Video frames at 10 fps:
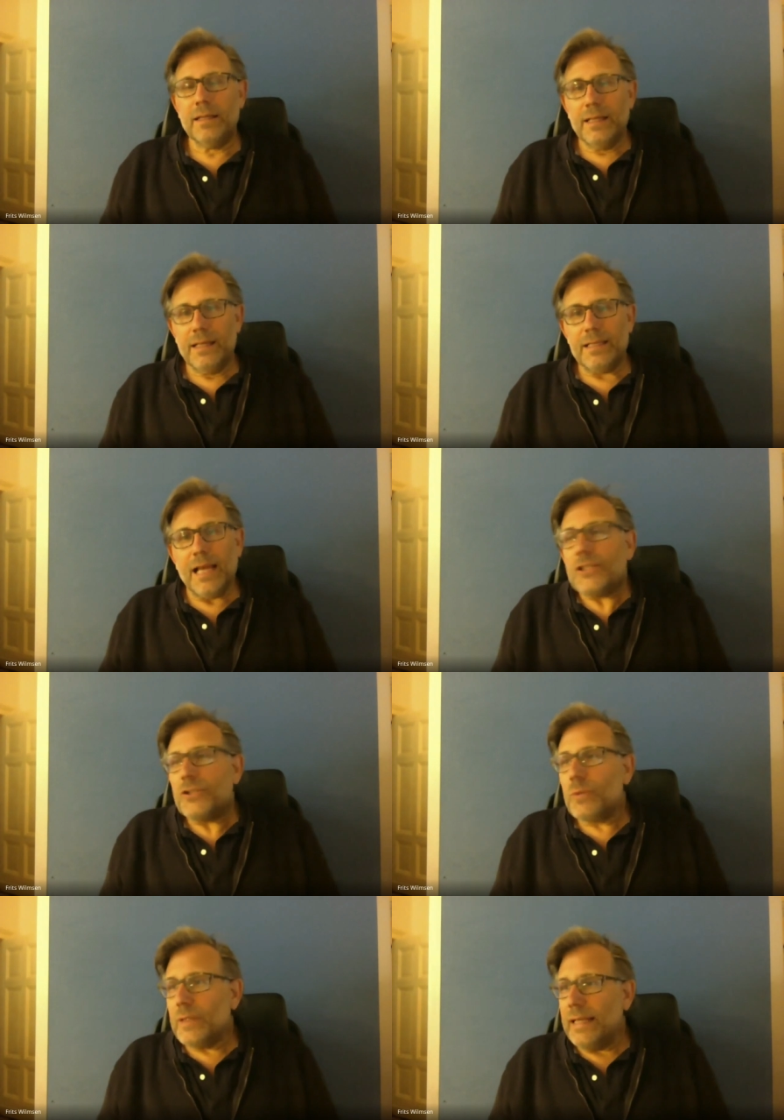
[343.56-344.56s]
is
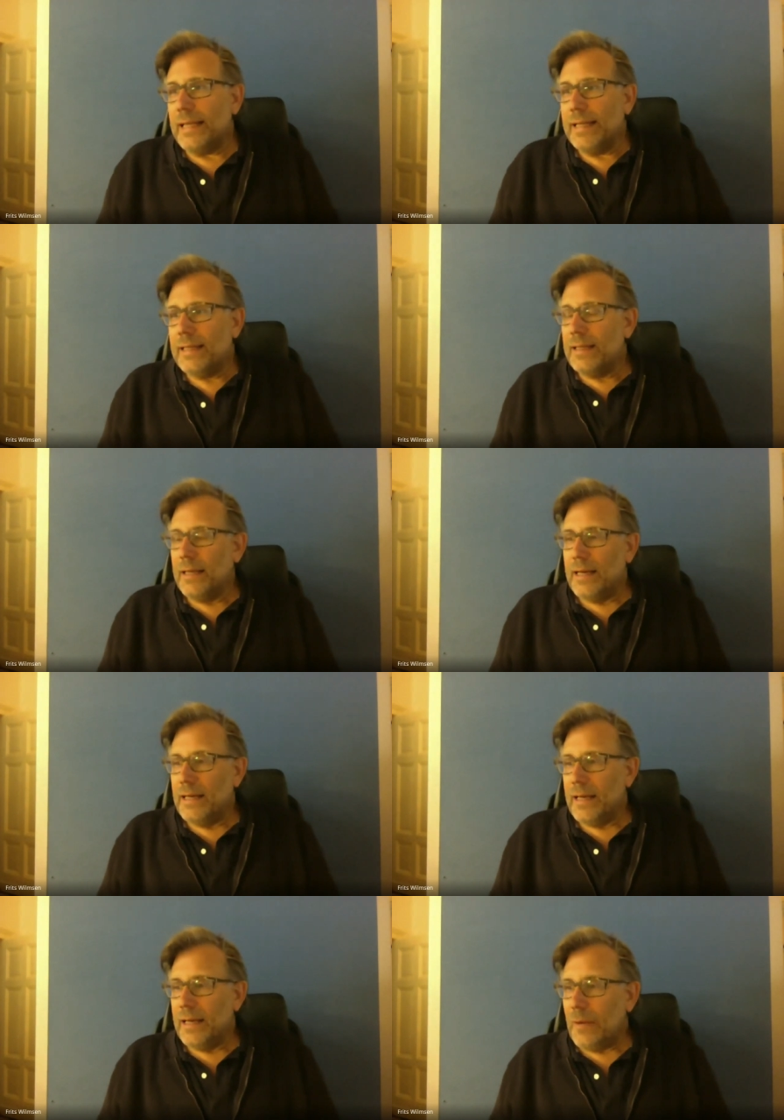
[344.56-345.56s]
actually,
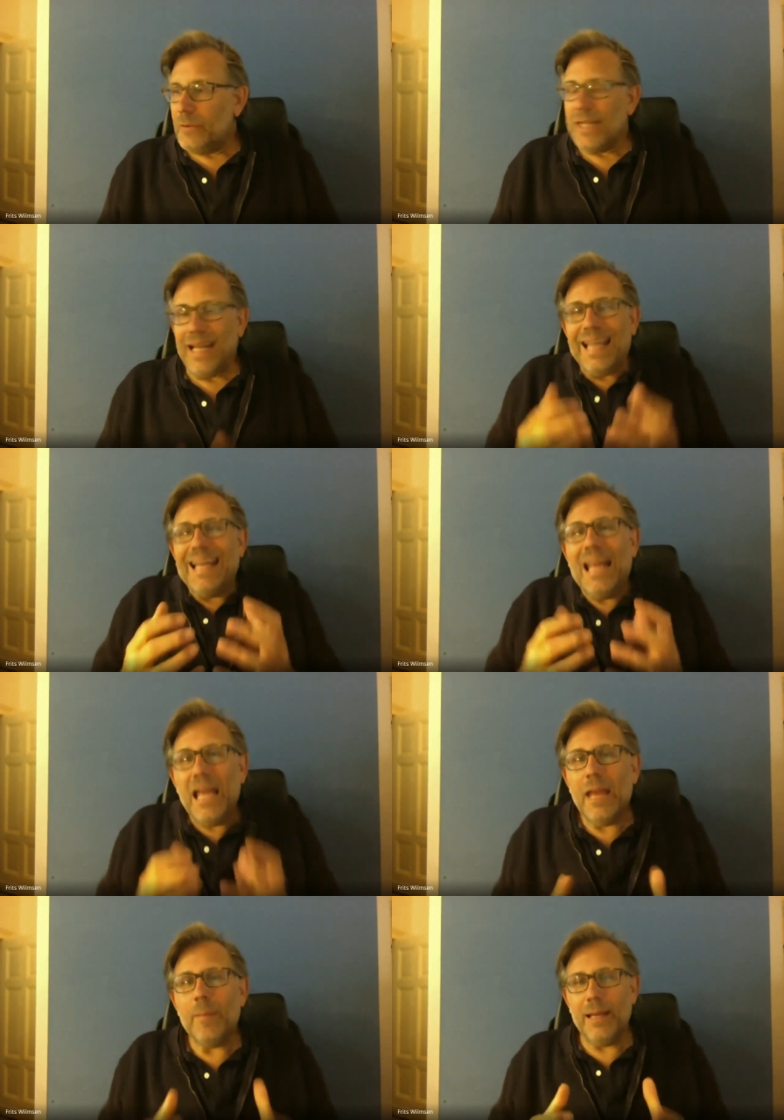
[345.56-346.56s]
I would say,
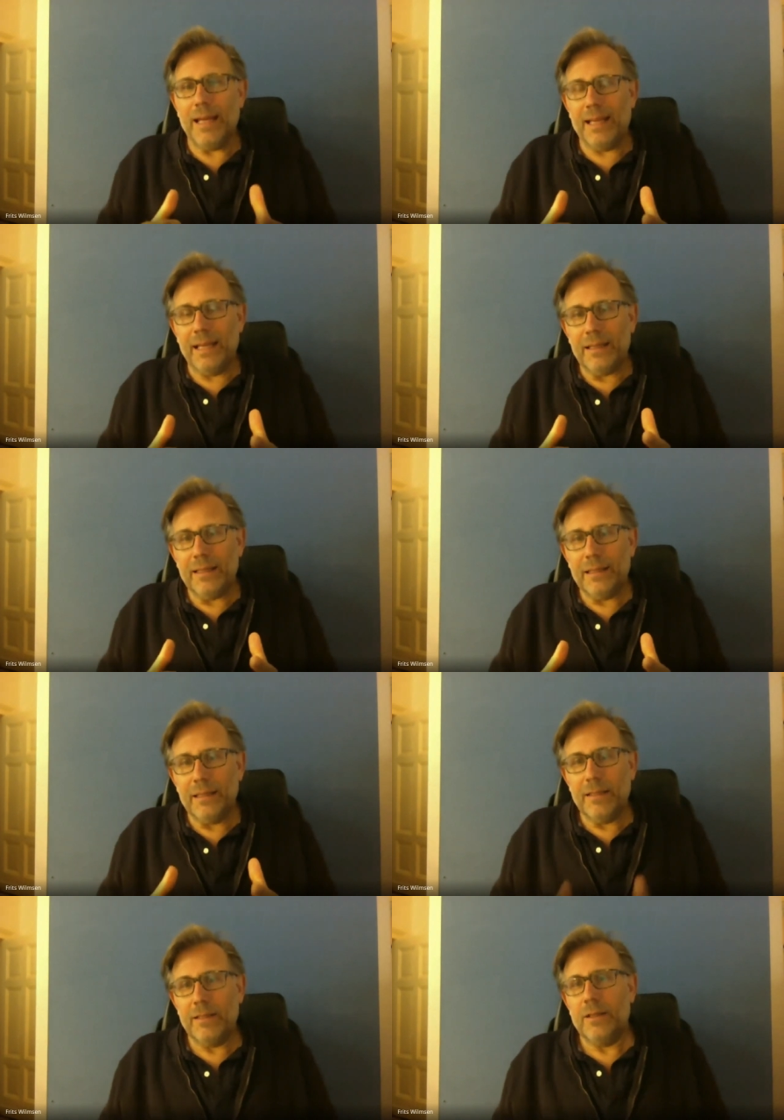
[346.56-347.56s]
inhibiting
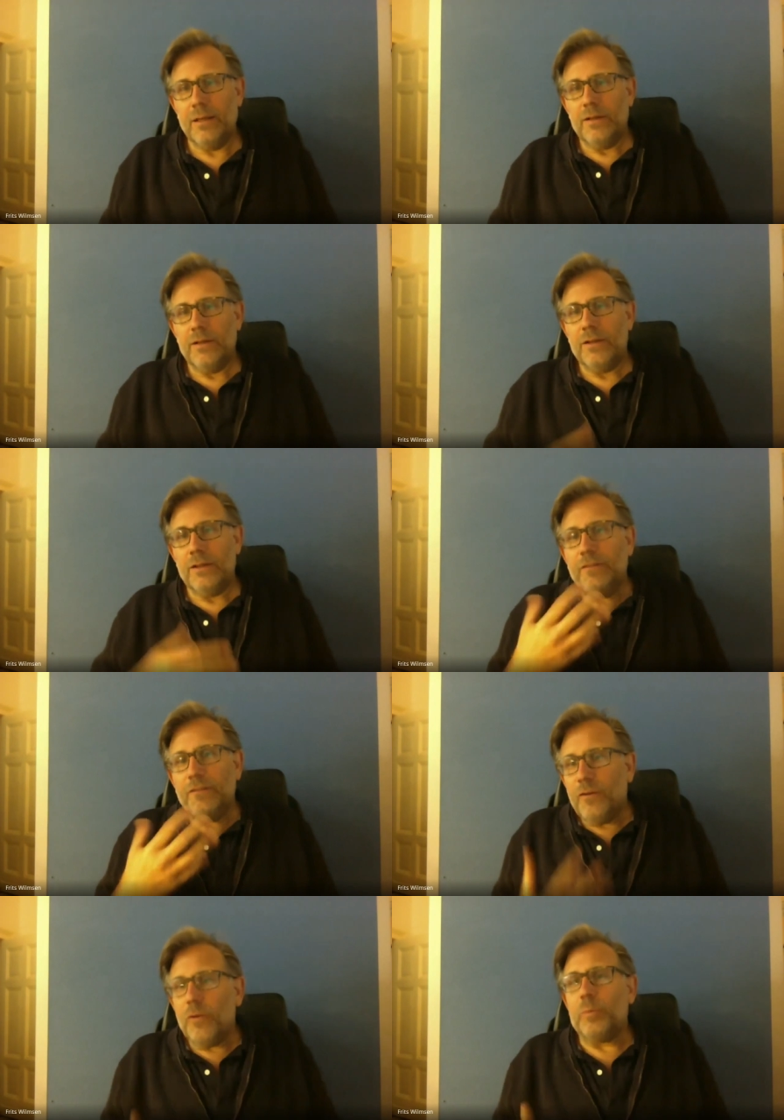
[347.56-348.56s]
the
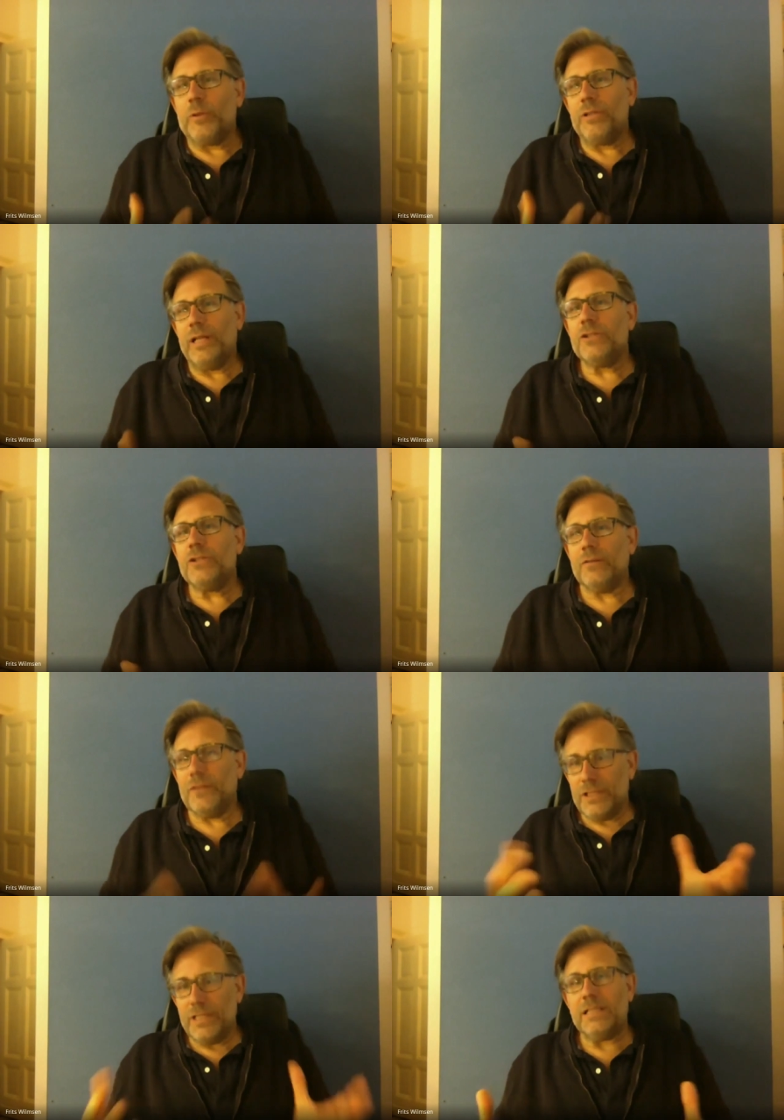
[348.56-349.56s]
full potential of
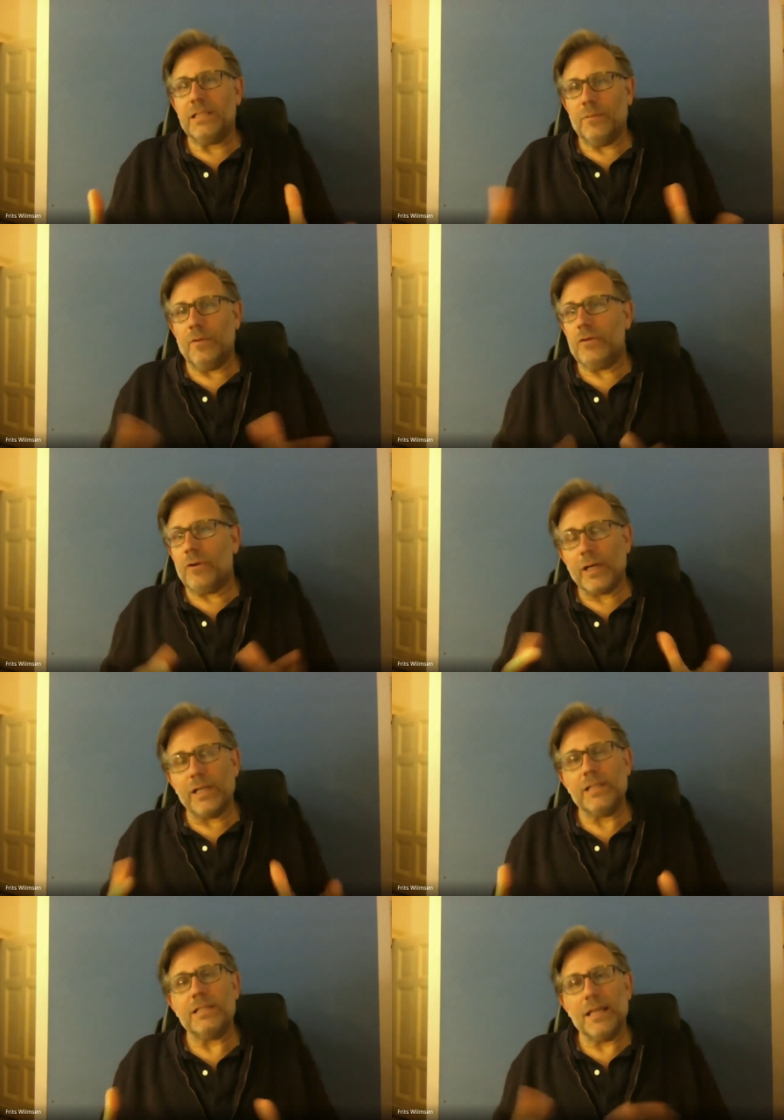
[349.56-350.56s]
a system, of an
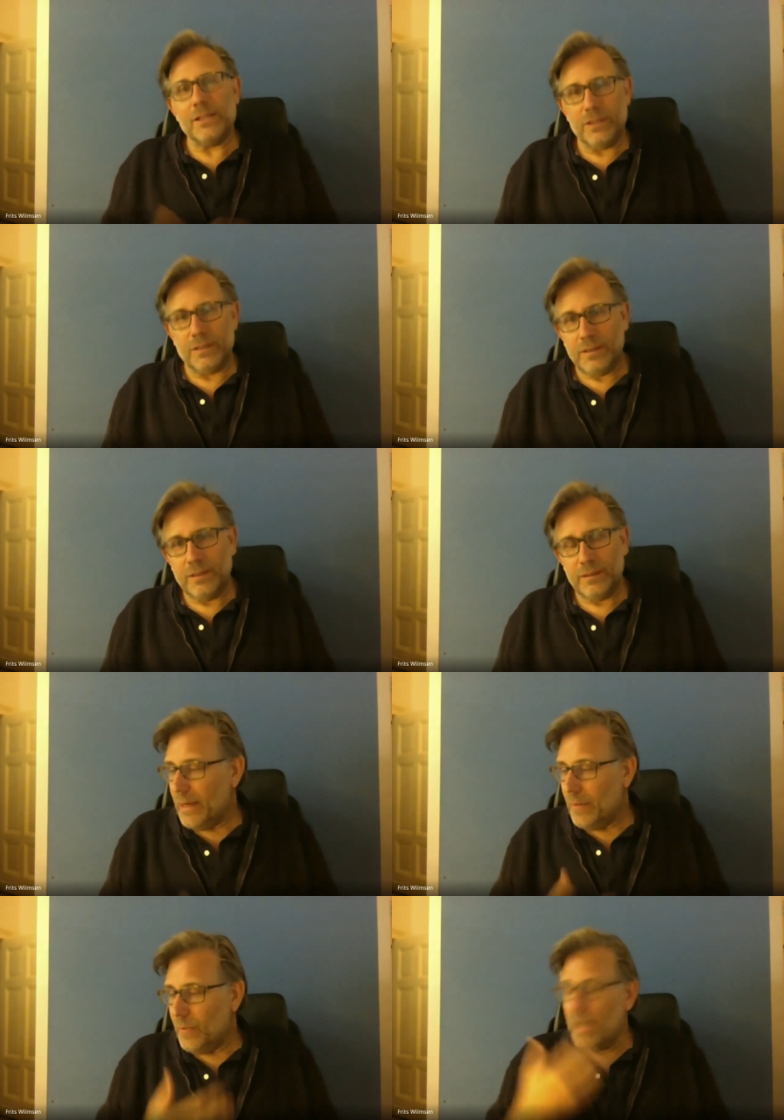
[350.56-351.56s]
organization.
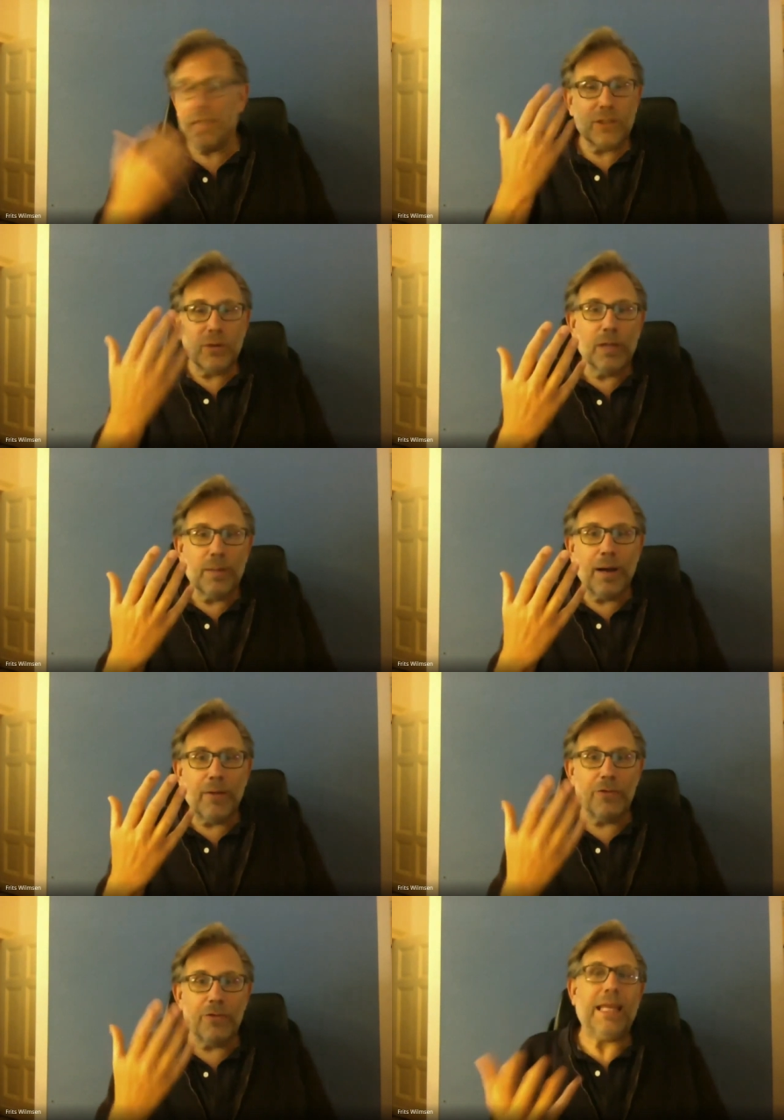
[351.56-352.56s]
And when it's only
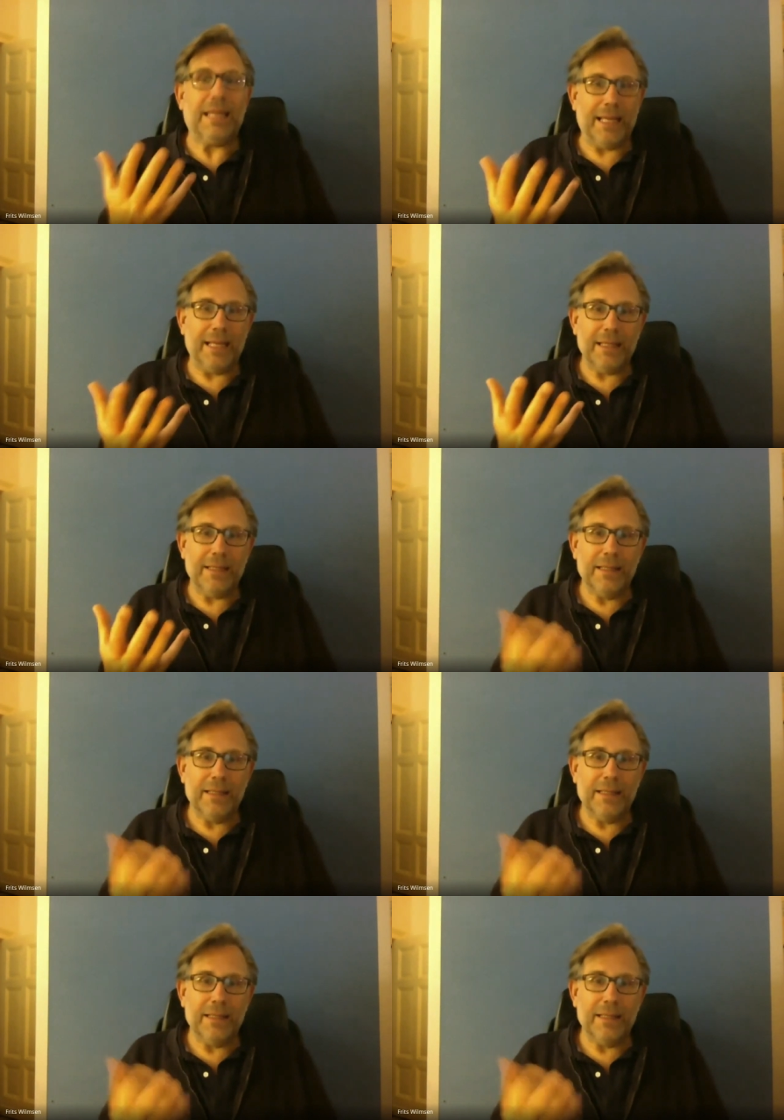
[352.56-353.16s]
about thinking,